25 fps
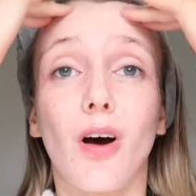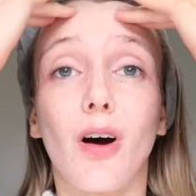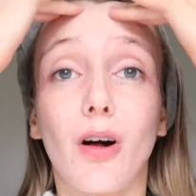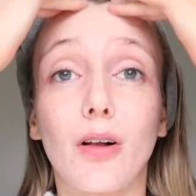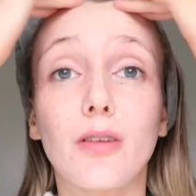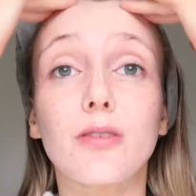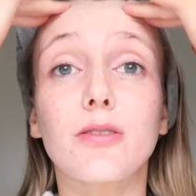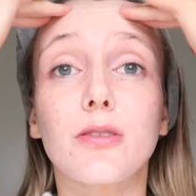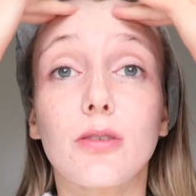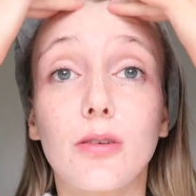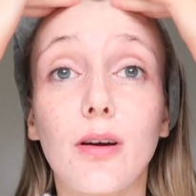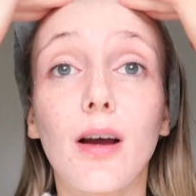
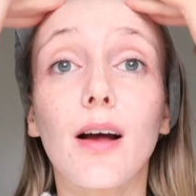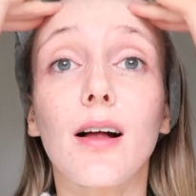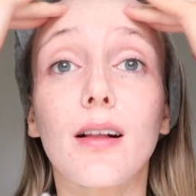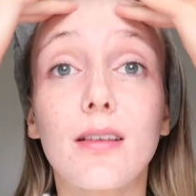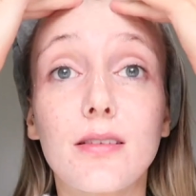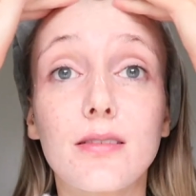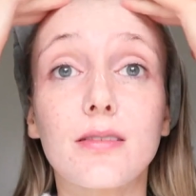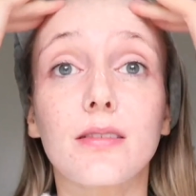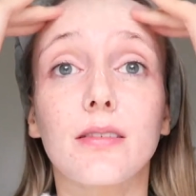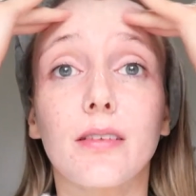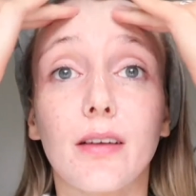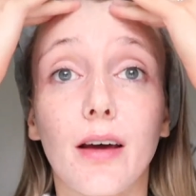Also
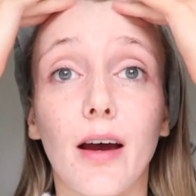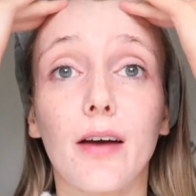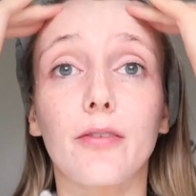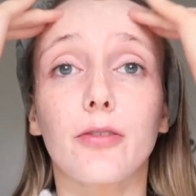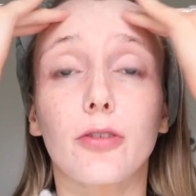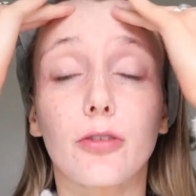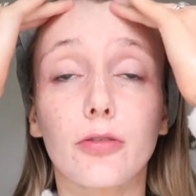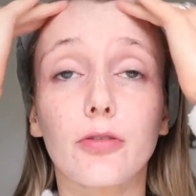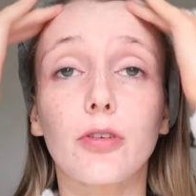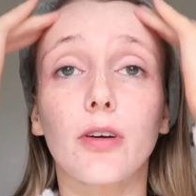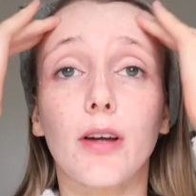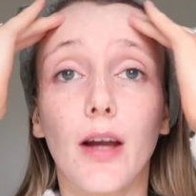girls,
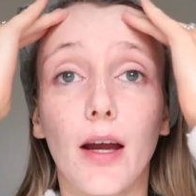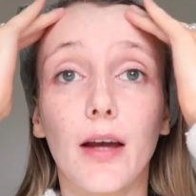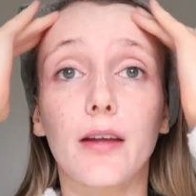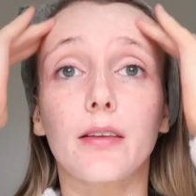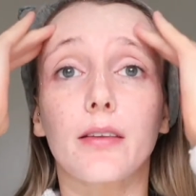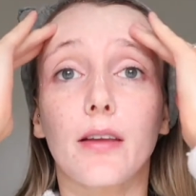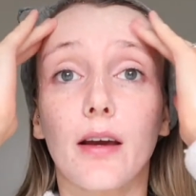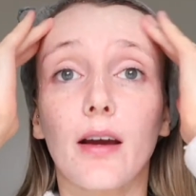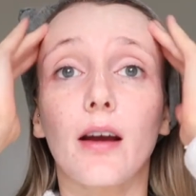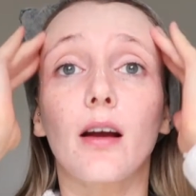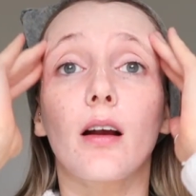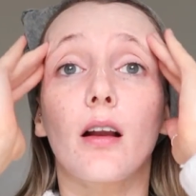never
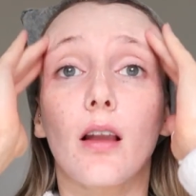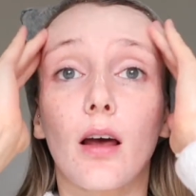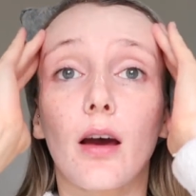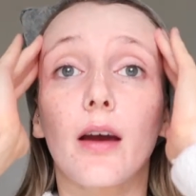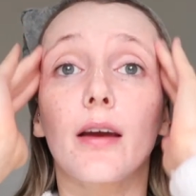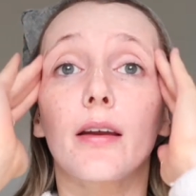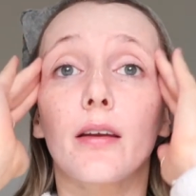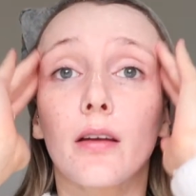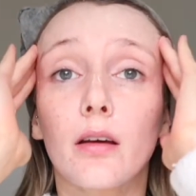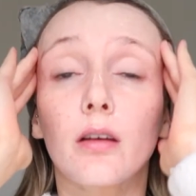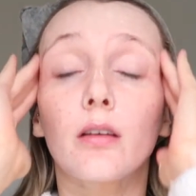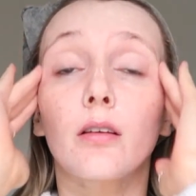forget the
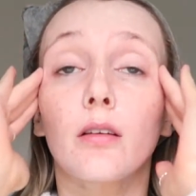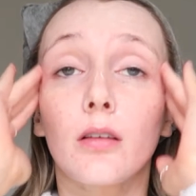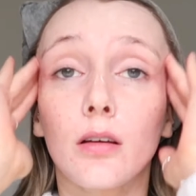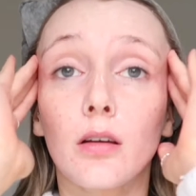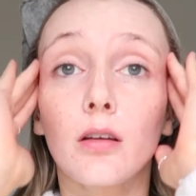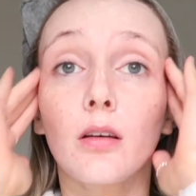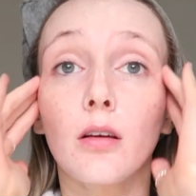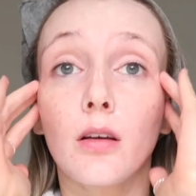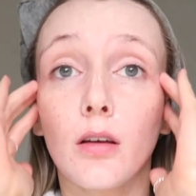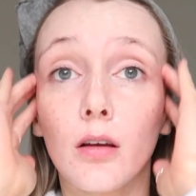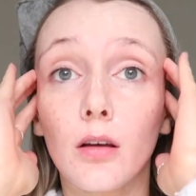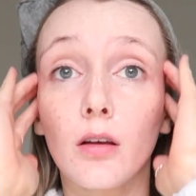hairline.
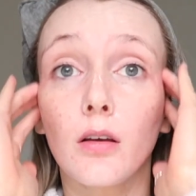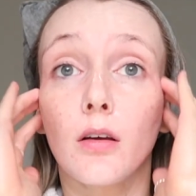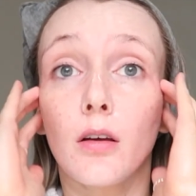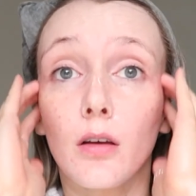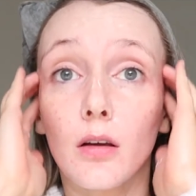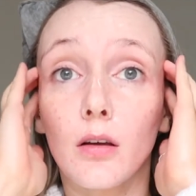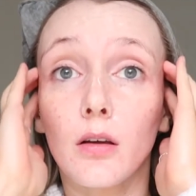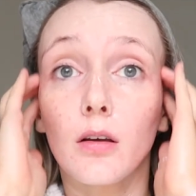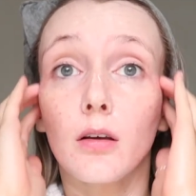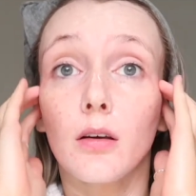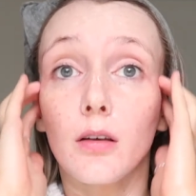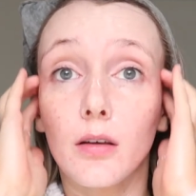
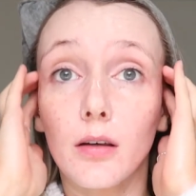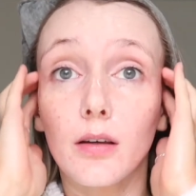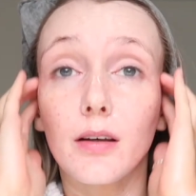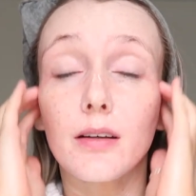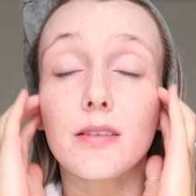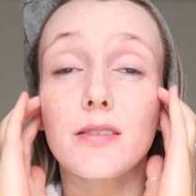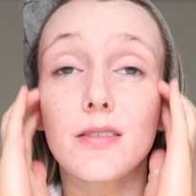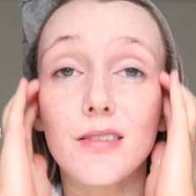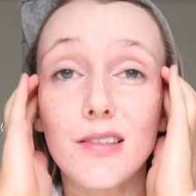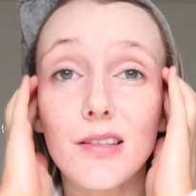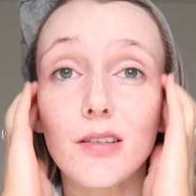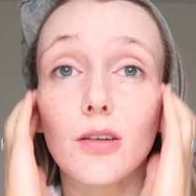
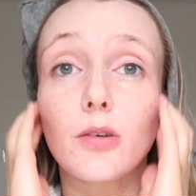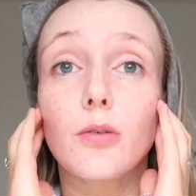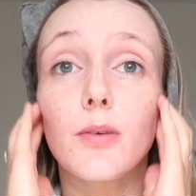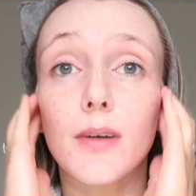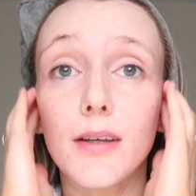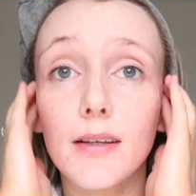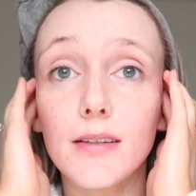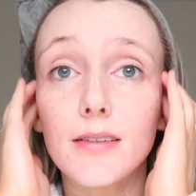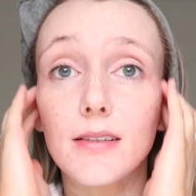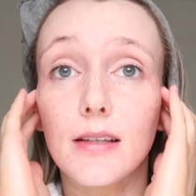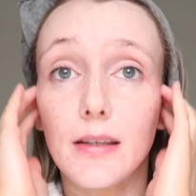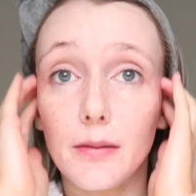It's so
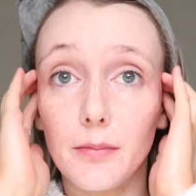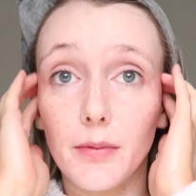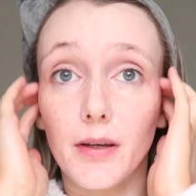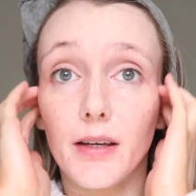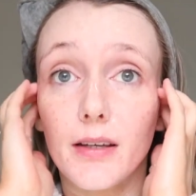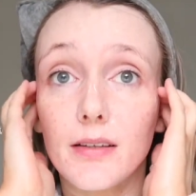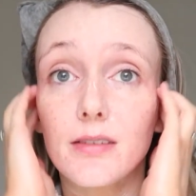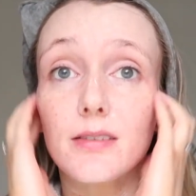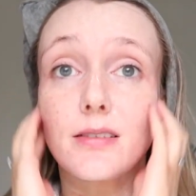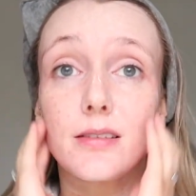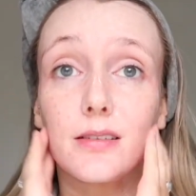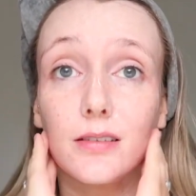easily
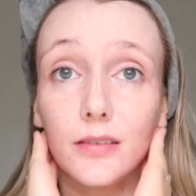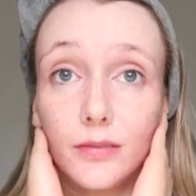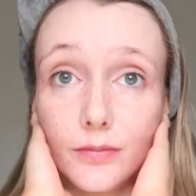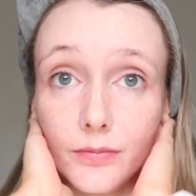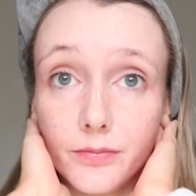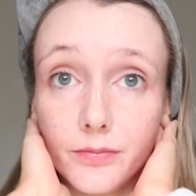missed.